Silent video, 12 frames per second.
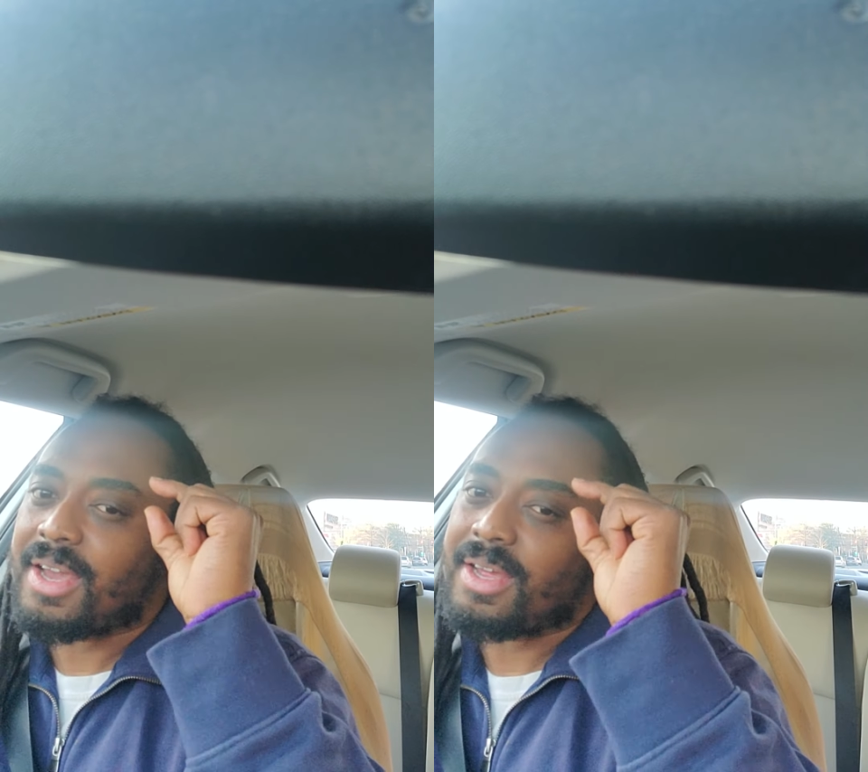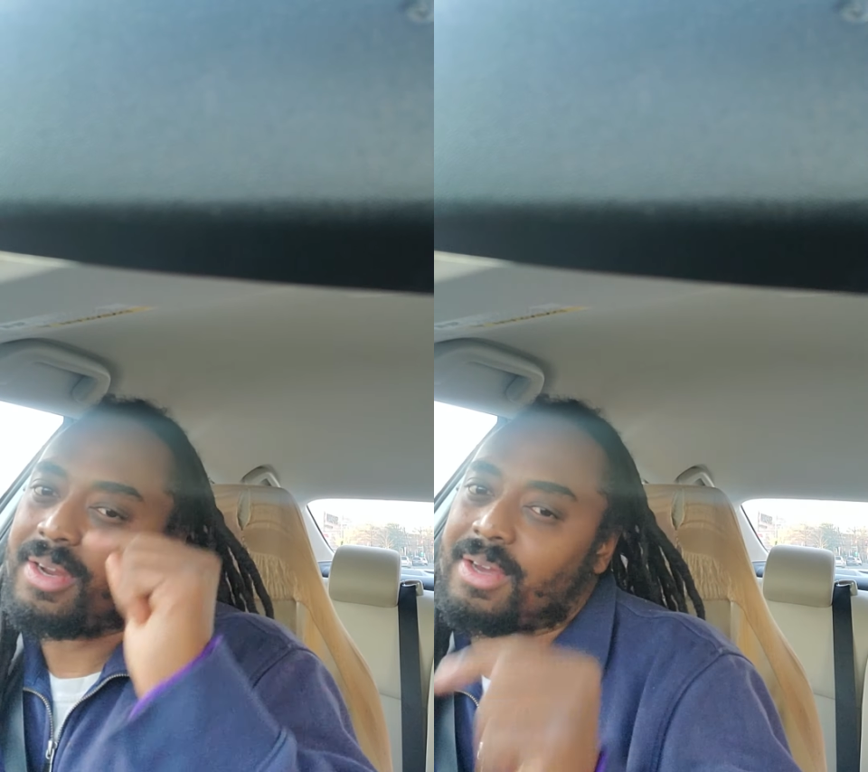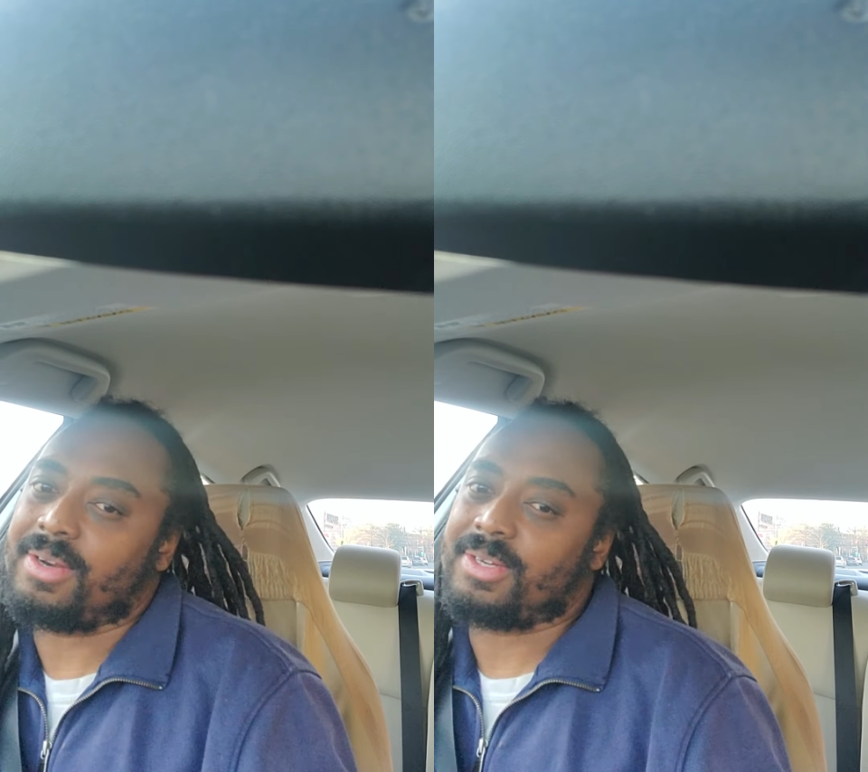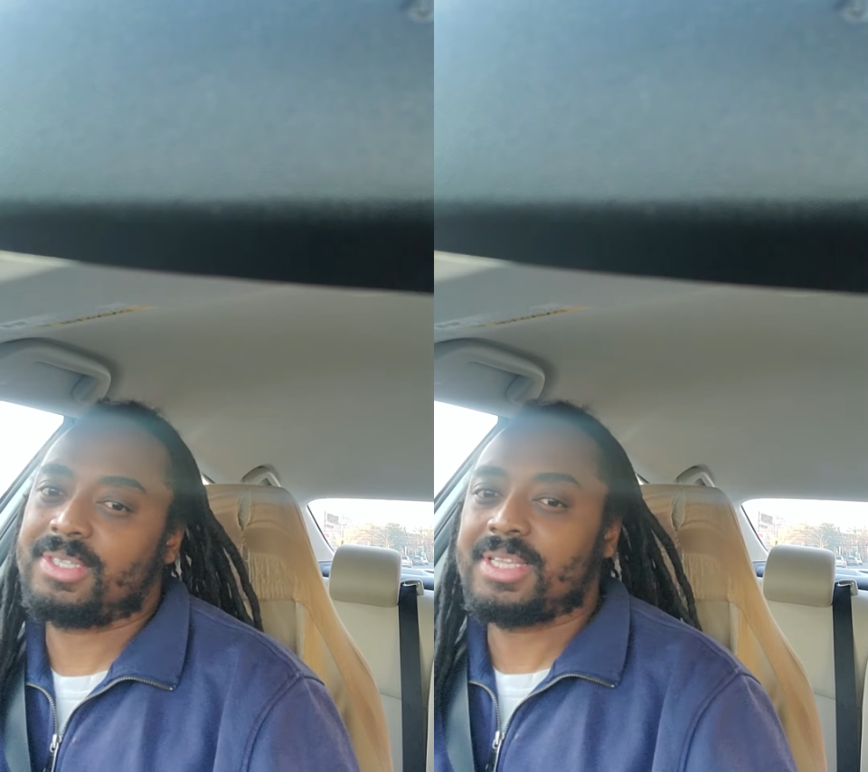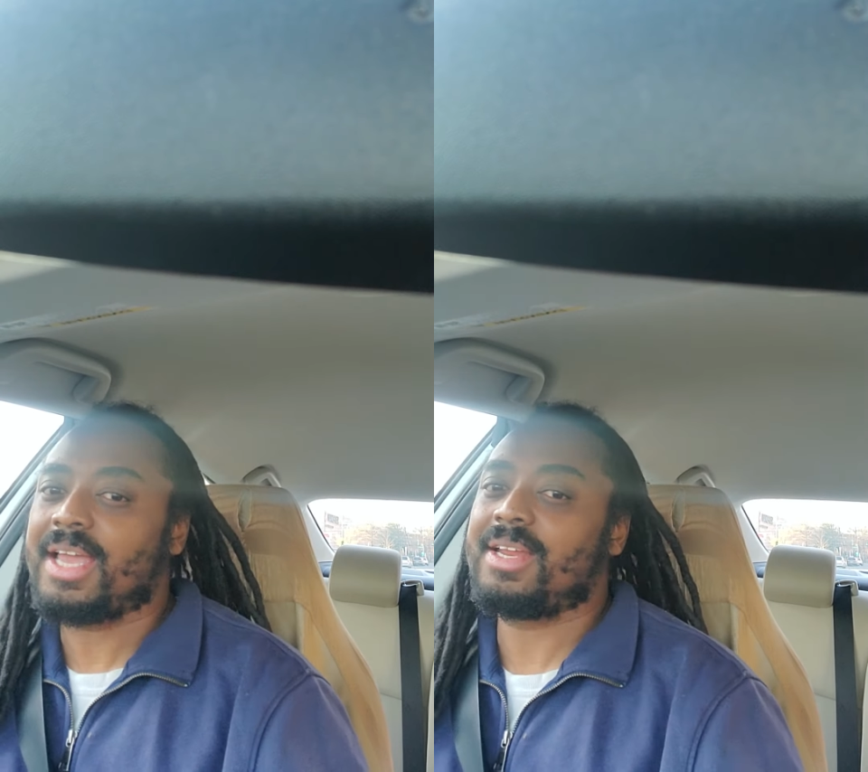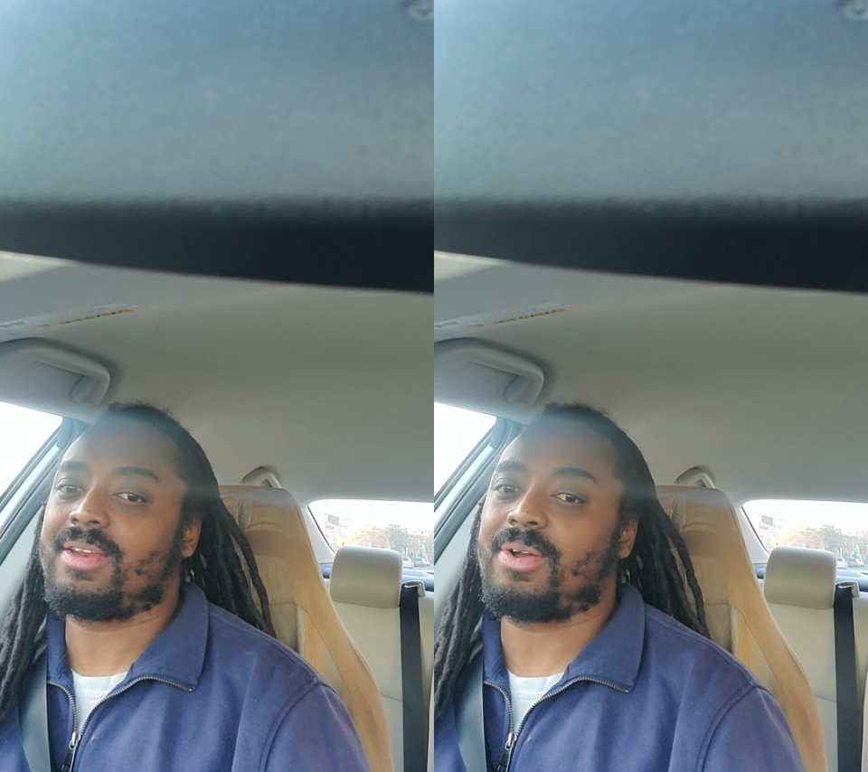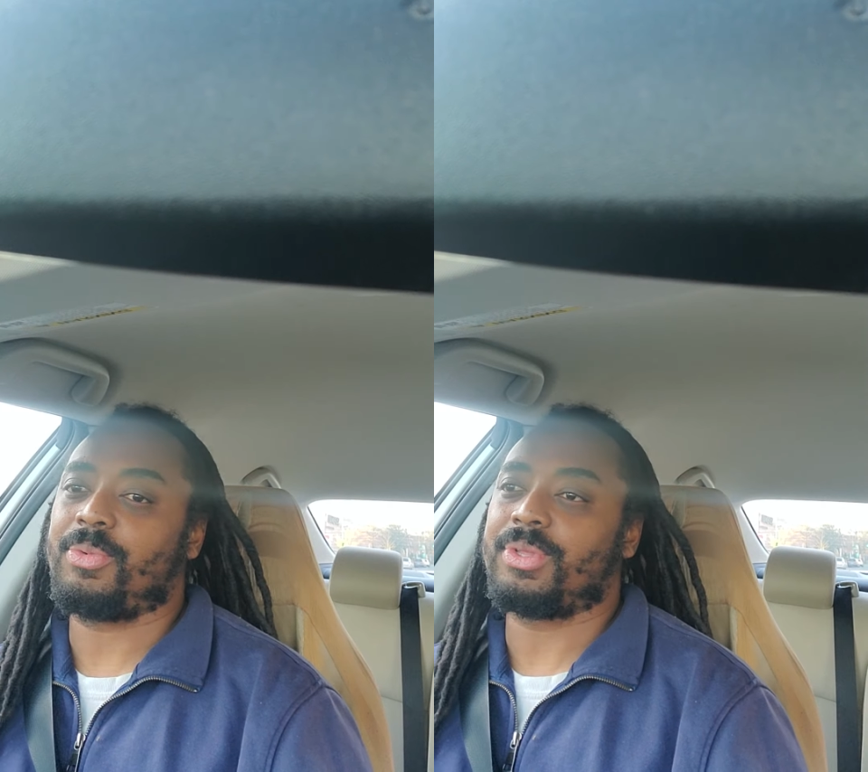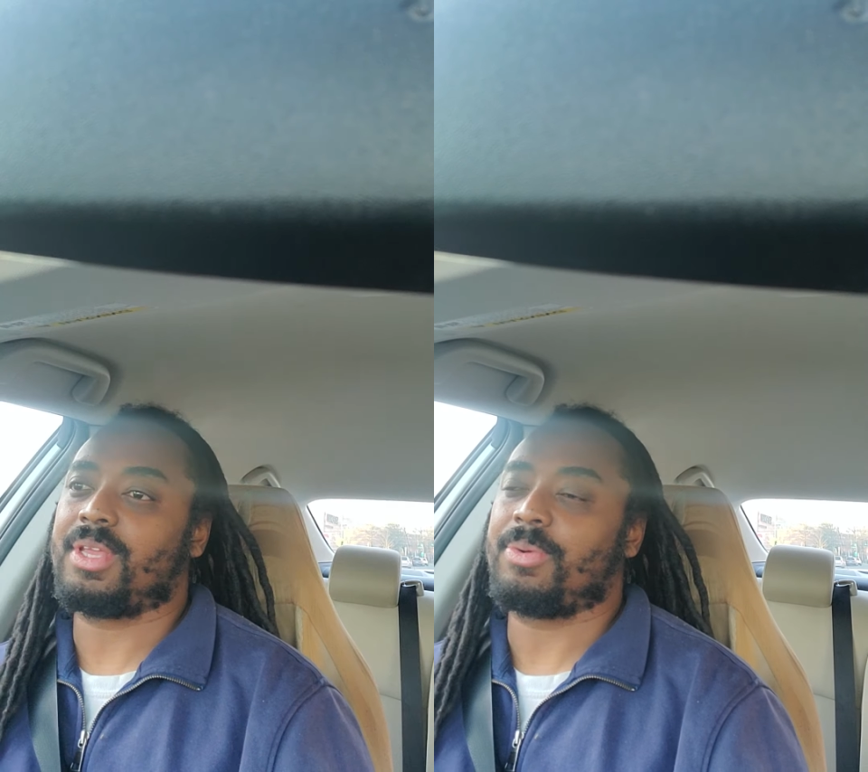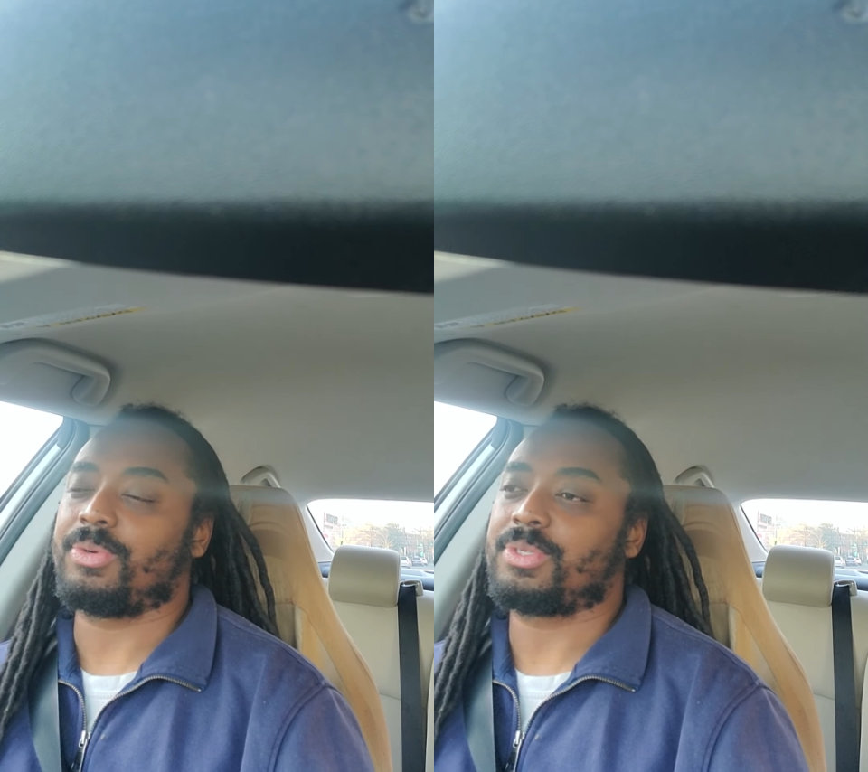an understanding on
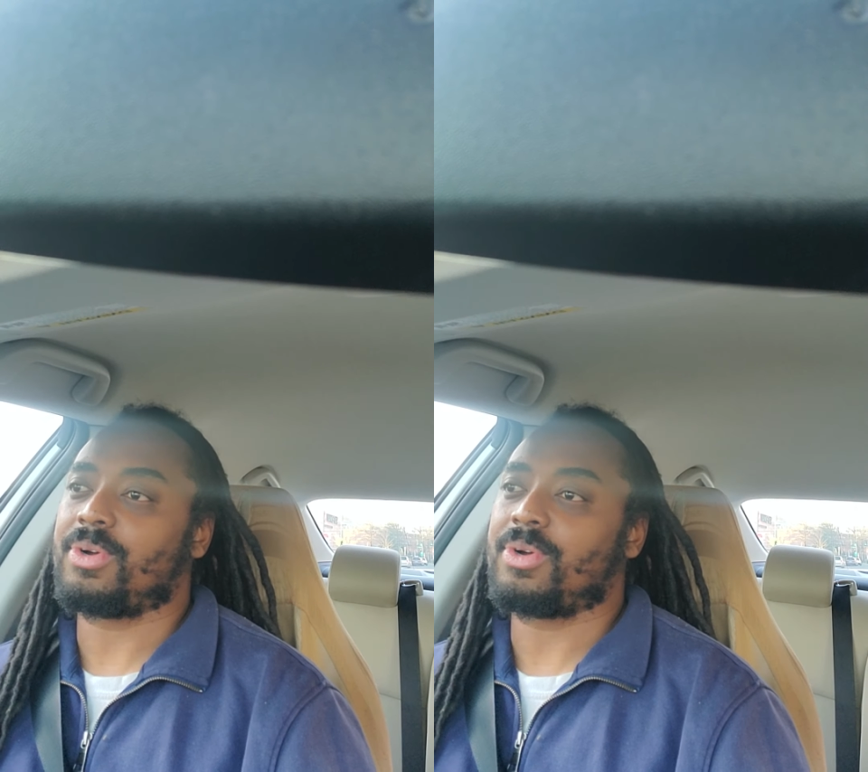what they were